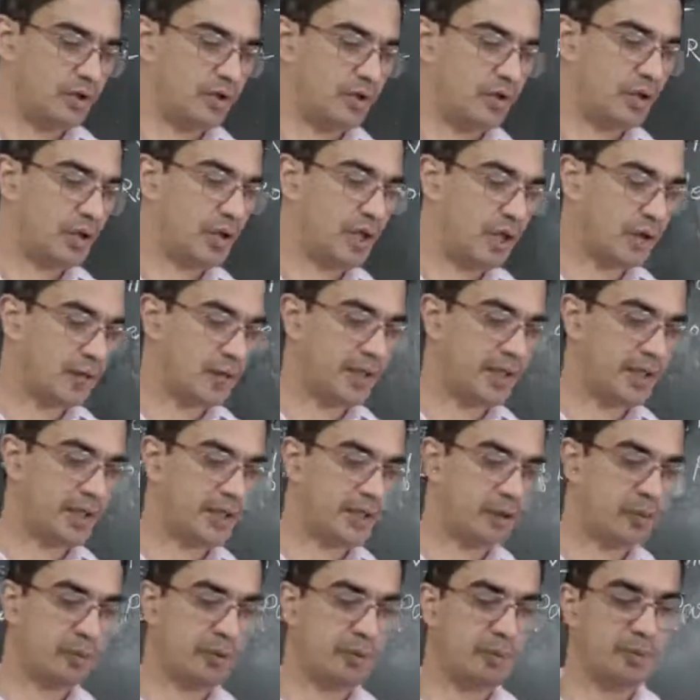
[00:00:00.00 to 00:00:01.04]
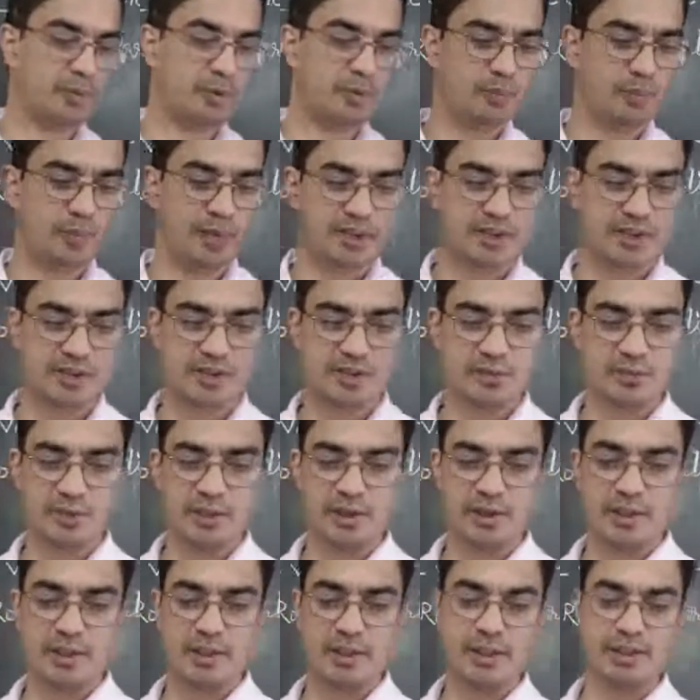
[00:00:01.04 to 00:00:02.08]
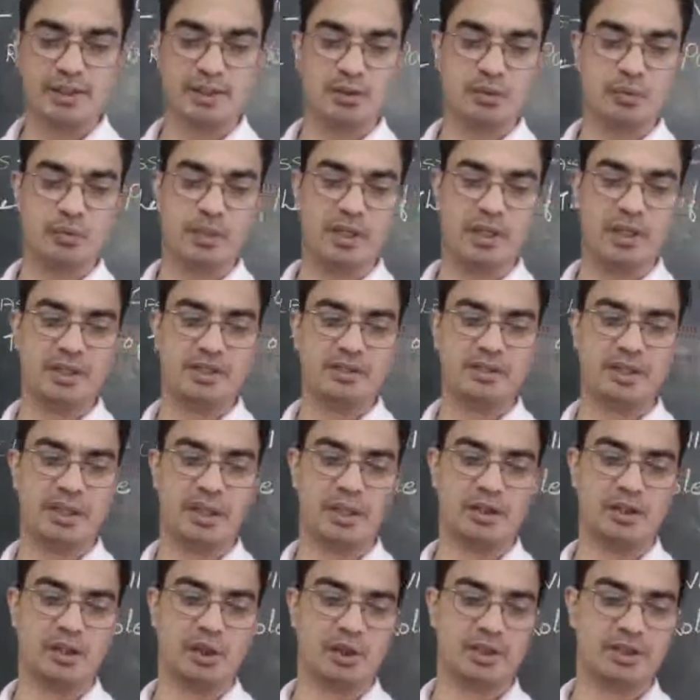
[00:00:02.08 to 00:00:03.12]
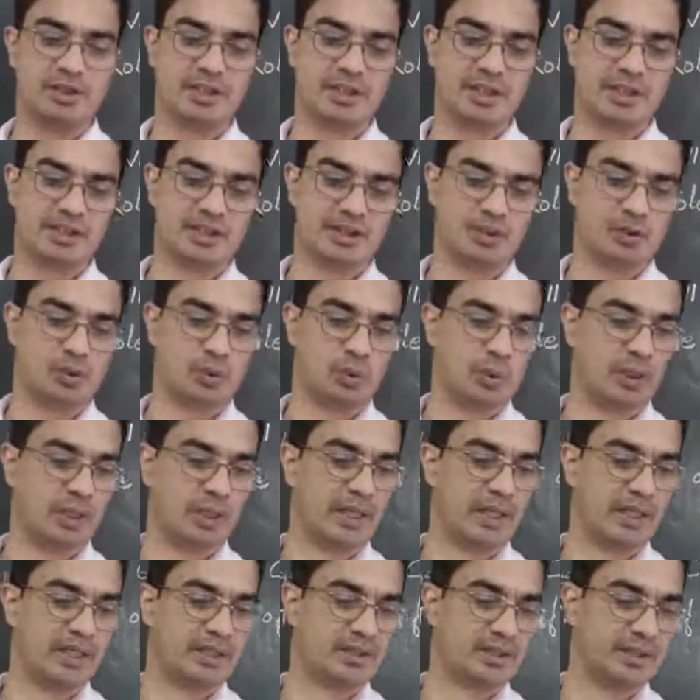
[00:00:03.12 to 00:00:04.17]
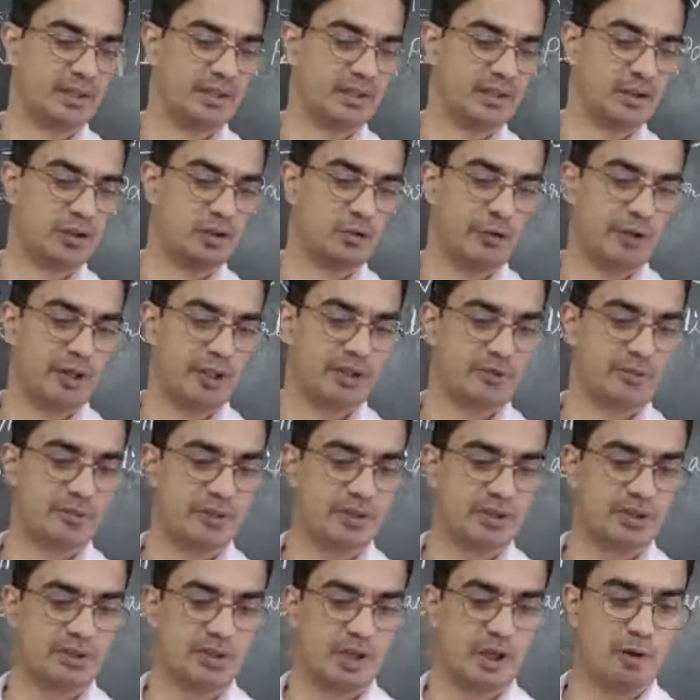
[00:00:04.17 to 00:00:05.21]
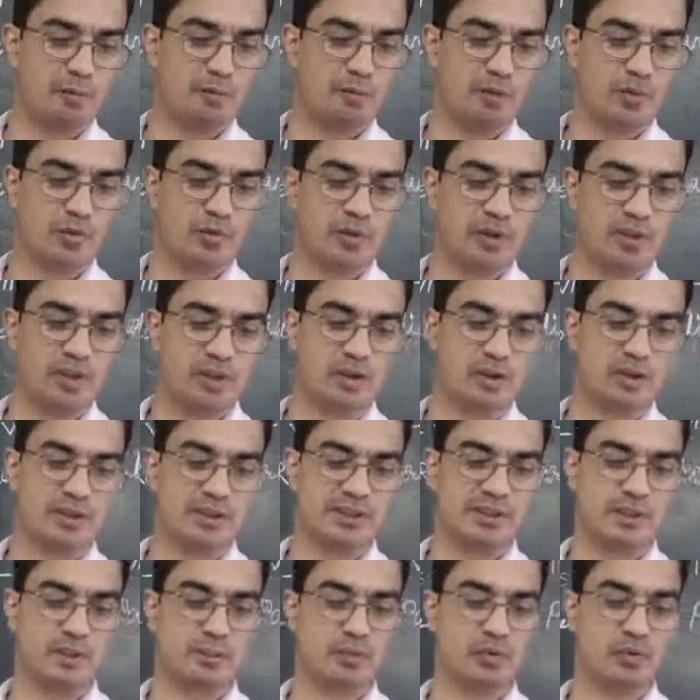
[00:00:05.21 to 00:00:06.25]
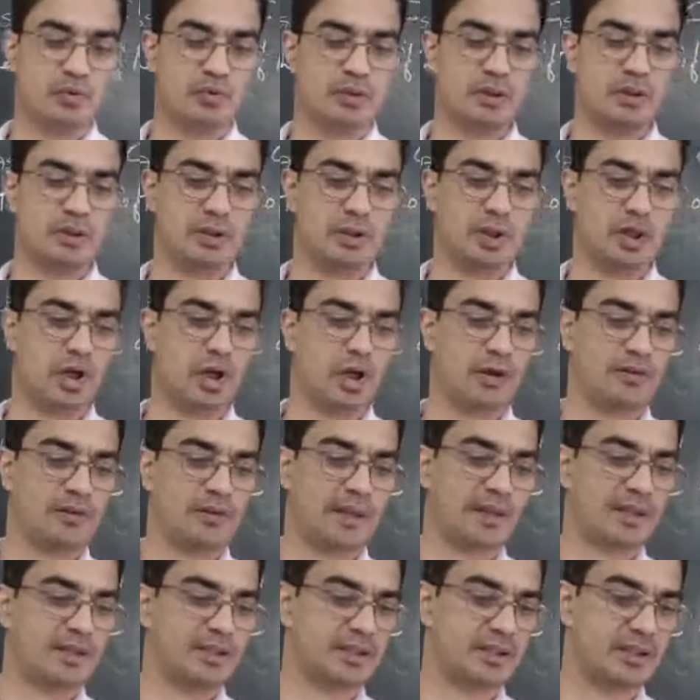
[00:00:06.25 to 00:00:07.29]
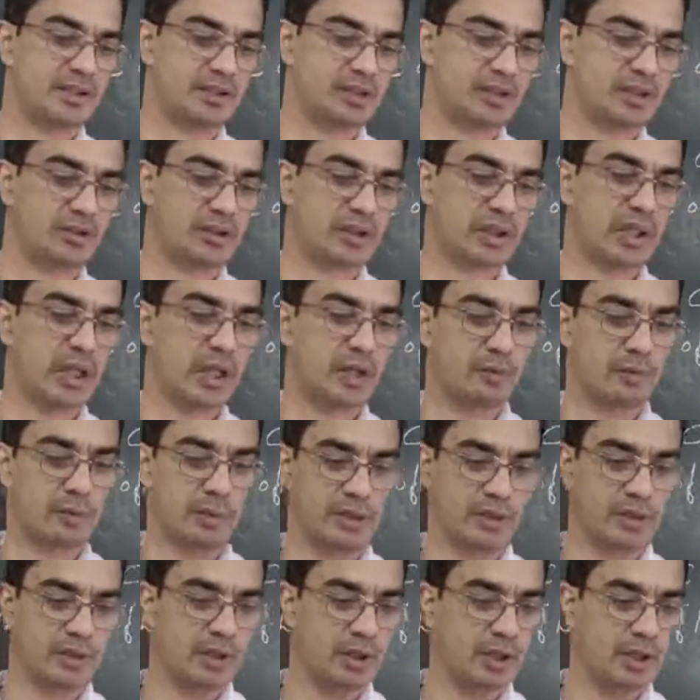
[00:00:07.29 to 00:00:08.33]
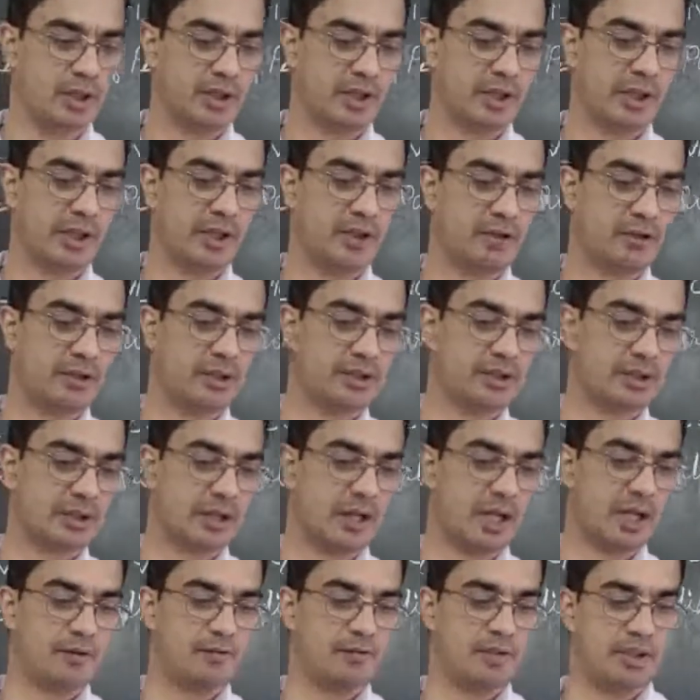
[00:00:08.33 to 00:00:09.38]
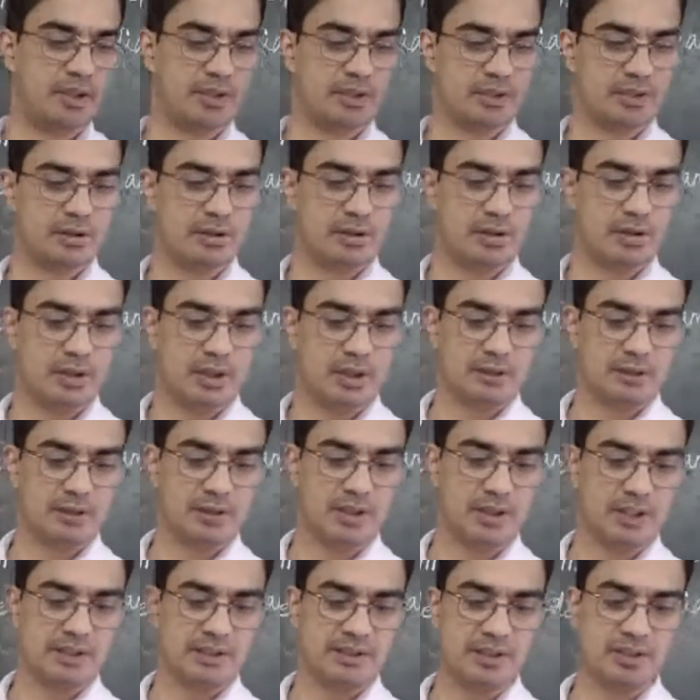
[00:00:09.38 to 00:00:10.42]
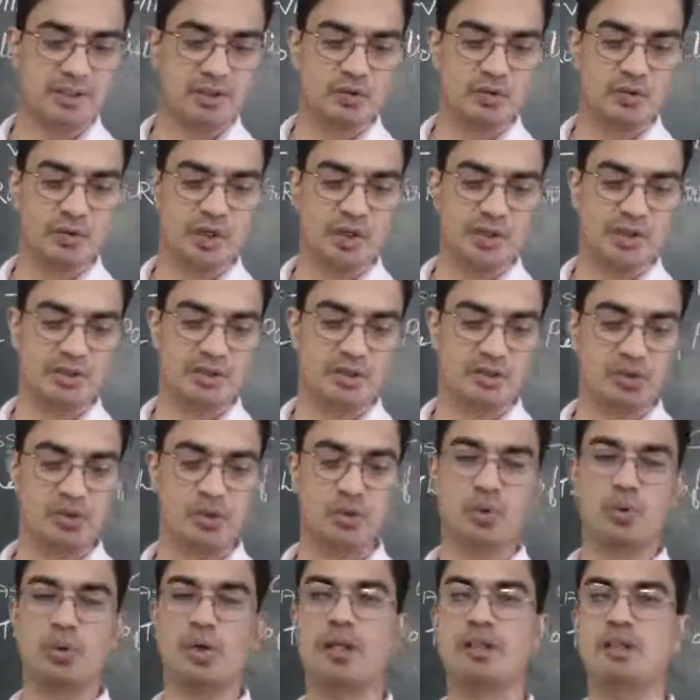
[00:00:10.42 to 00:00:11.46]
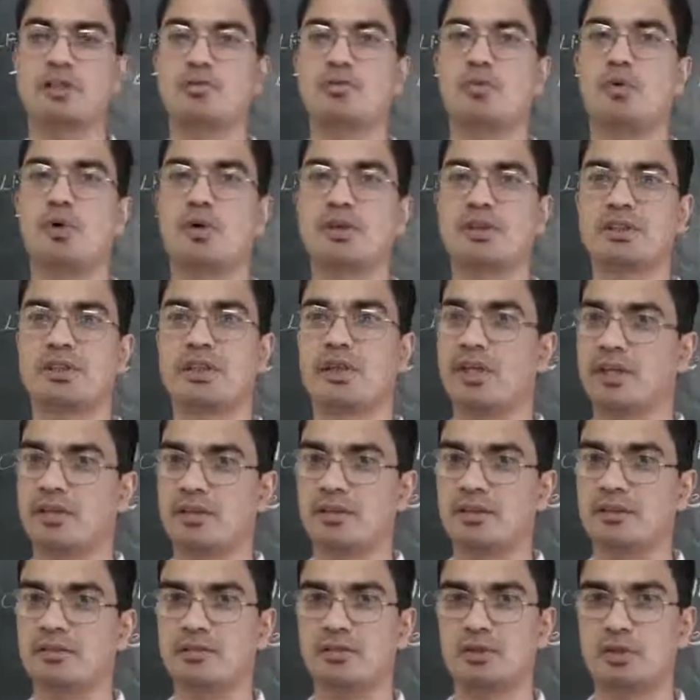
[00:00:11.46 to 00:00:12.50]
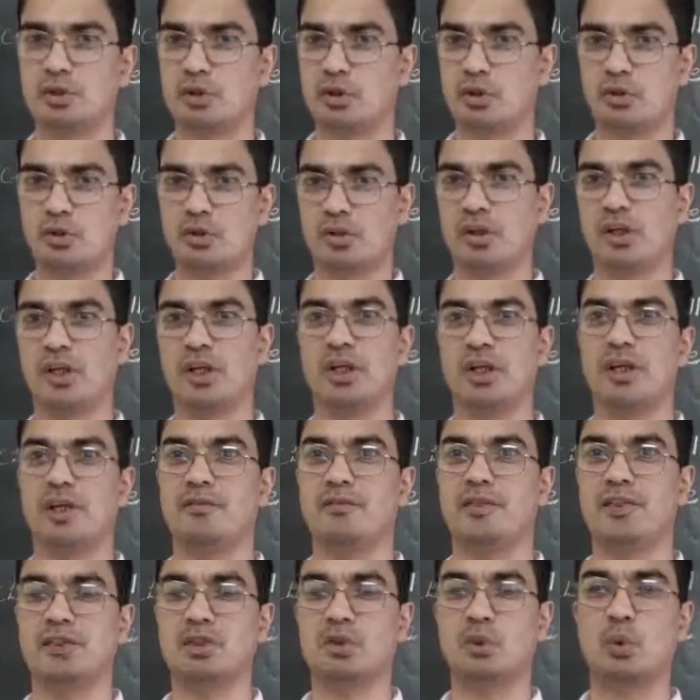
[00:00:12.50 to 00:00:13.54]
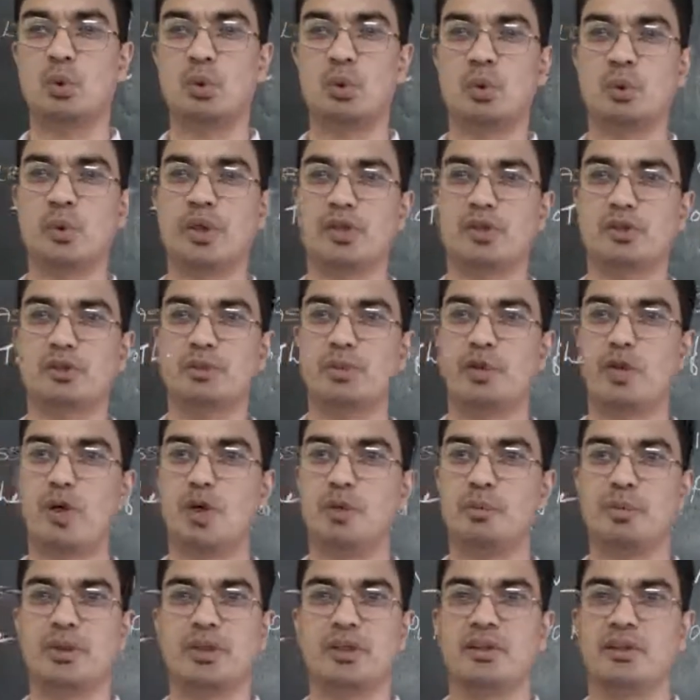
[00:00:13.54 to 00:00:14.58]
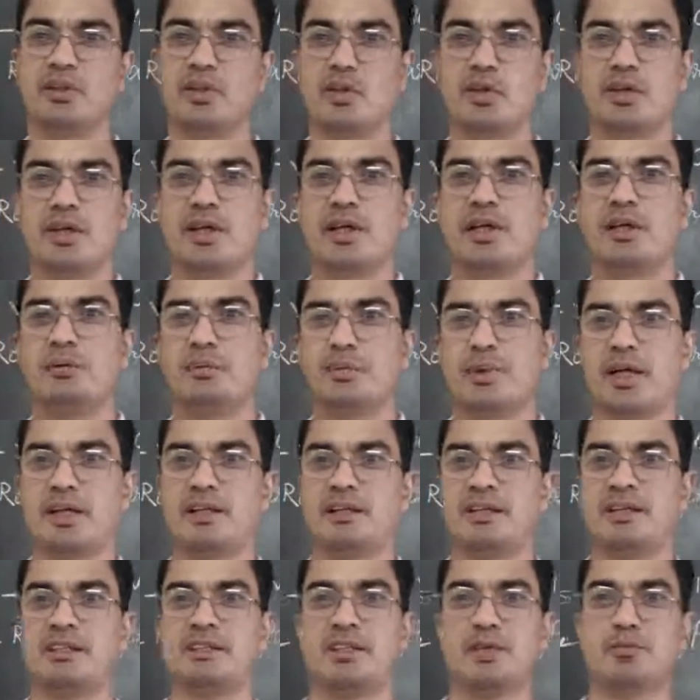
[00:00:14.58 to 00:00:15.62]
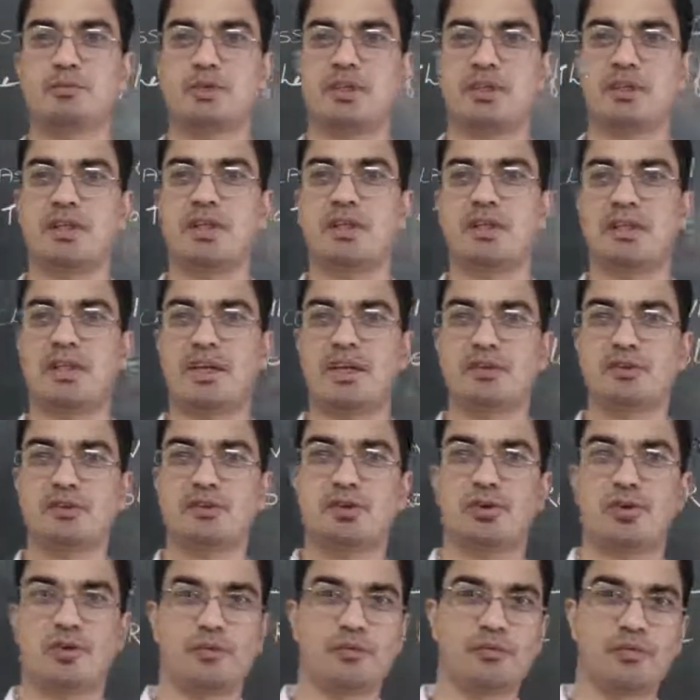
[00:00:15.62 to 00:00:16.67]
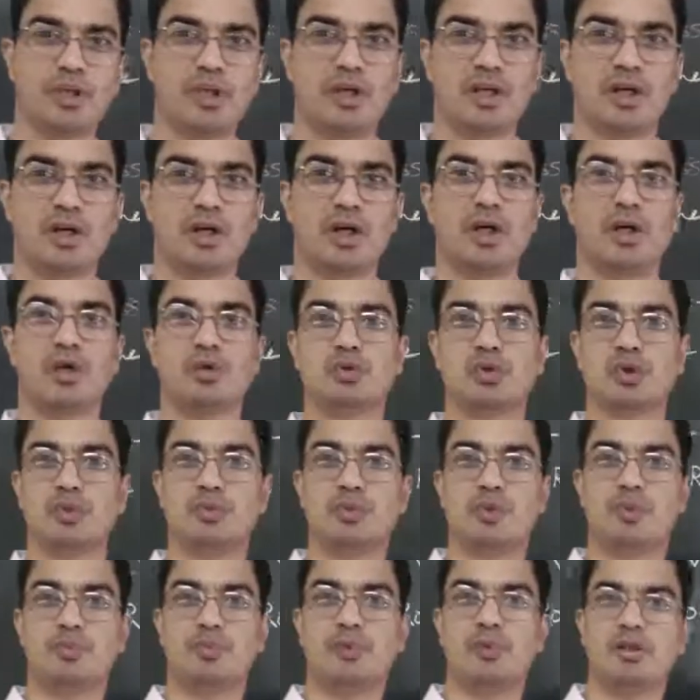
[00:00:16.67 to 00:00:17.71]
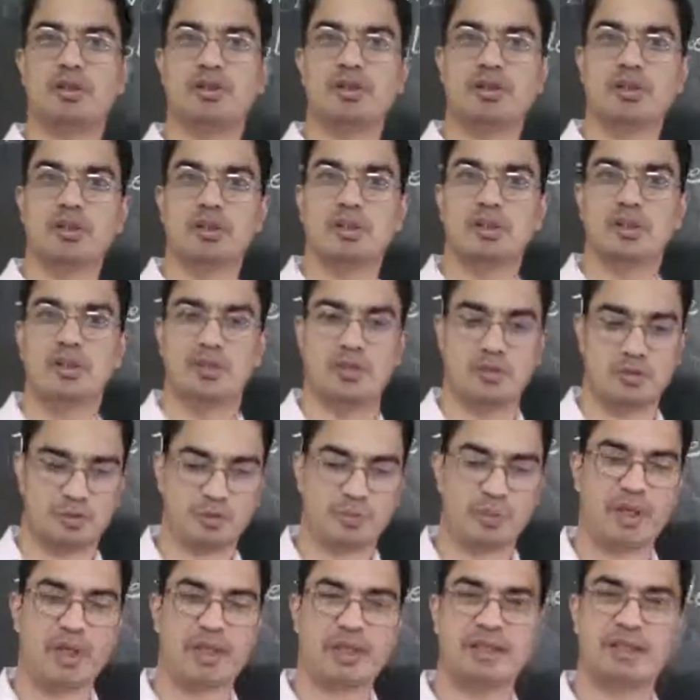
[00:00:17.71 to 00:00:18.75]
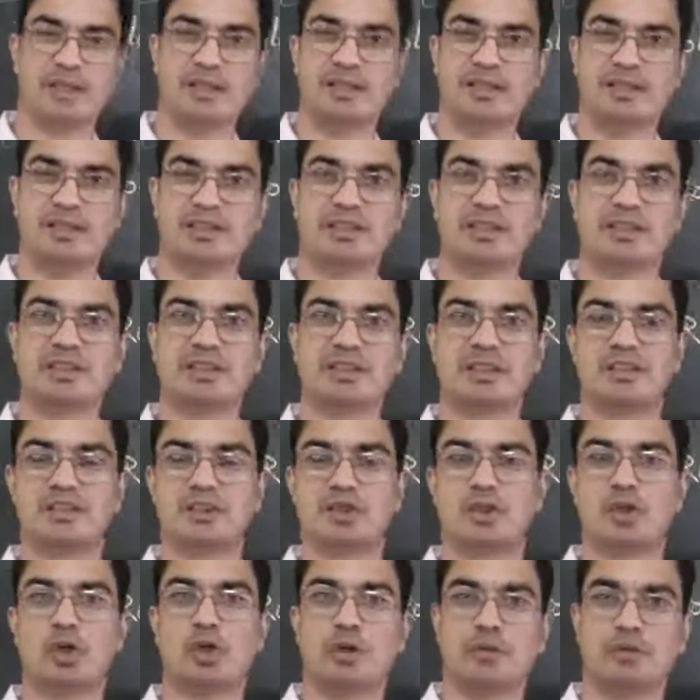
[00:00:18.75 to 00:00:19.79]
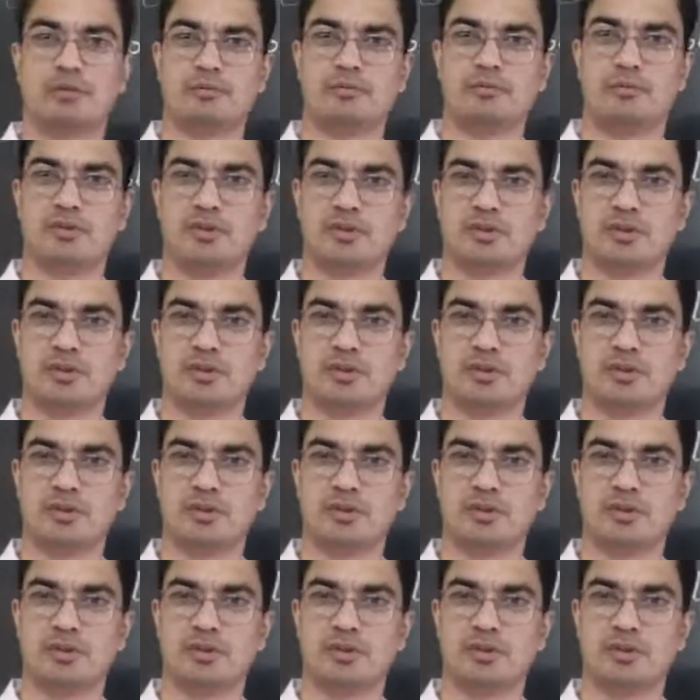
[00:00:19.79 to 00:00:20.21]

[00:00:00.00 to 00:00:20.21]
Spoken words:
You have read the people participate in other ways and not just through election to express approval or disapproval of the actions of the government. Can you describe these 3 such ways through a small skit? So if the school were to be open, you could have practiced some skit and so on. How the people make their decisions known.